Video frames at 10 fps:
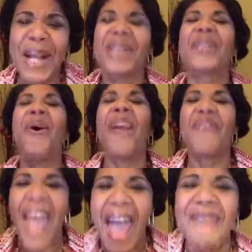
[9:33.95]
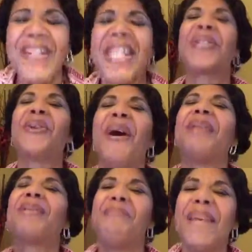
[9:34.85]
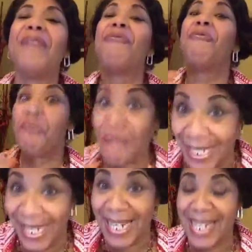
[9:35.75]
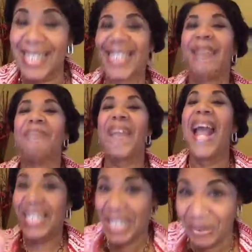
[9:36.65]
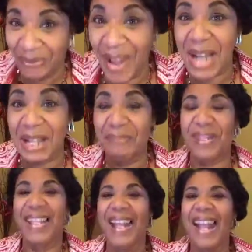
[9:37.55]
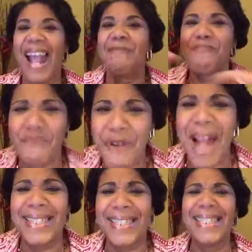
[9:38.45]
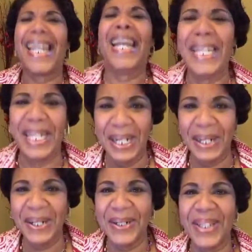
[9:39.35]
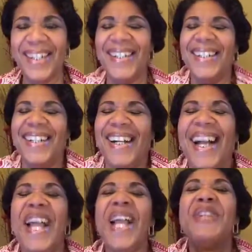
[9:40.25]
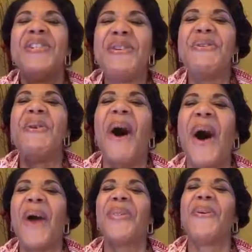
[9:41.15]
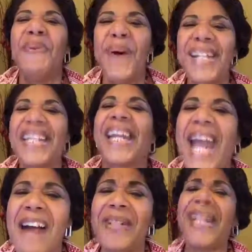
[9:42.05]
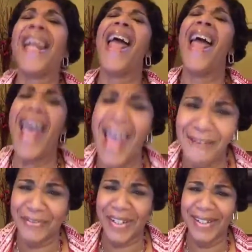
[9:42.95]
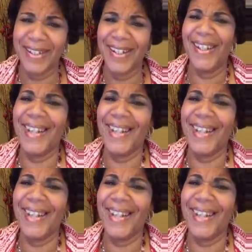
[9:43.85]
So if heaven is going to be released and developed and present in the earth, you are the one carrying heaven.